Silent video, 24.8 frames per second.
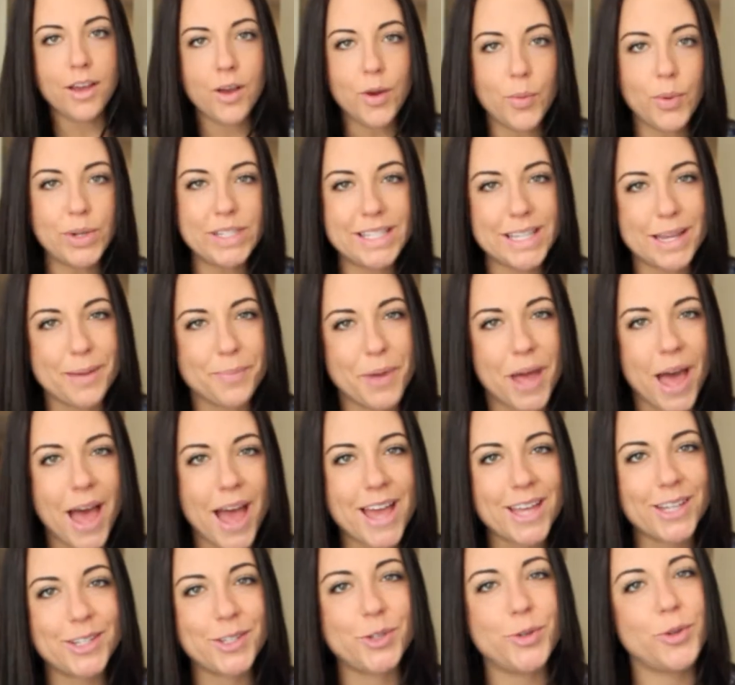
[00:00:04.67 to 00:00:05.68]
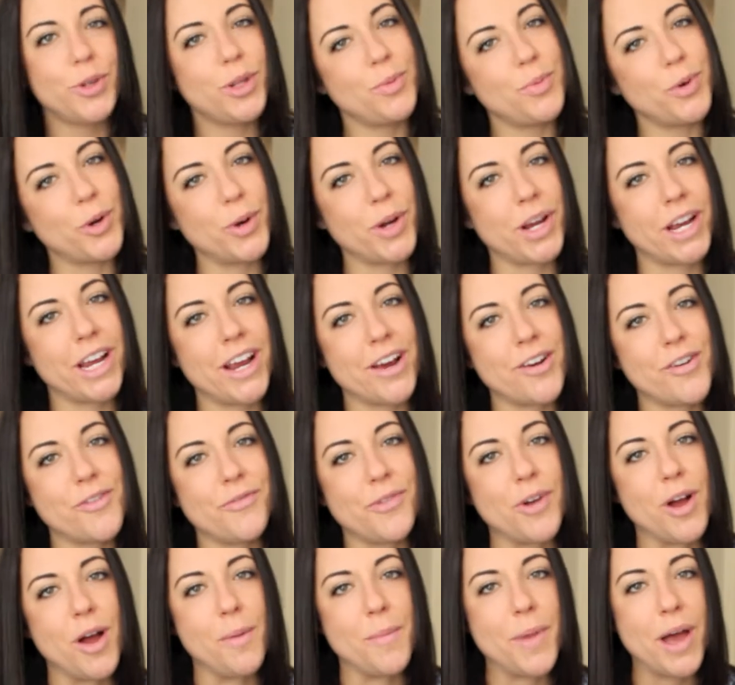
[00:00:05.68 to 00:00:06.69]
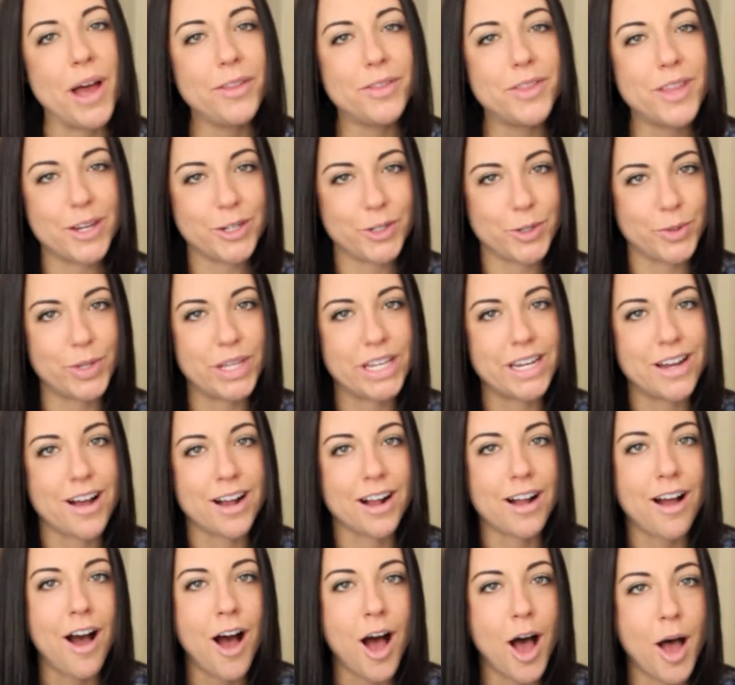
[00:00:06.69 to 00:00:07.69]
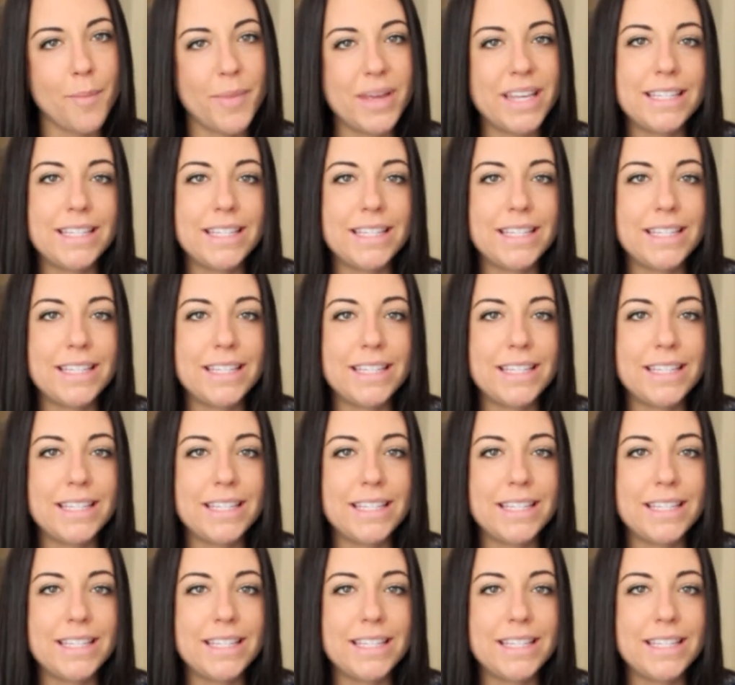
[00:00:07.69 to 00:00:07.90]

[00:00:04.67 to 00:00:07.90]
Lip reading: What's up guys, Julie Brewer here from healthnutjulie.com,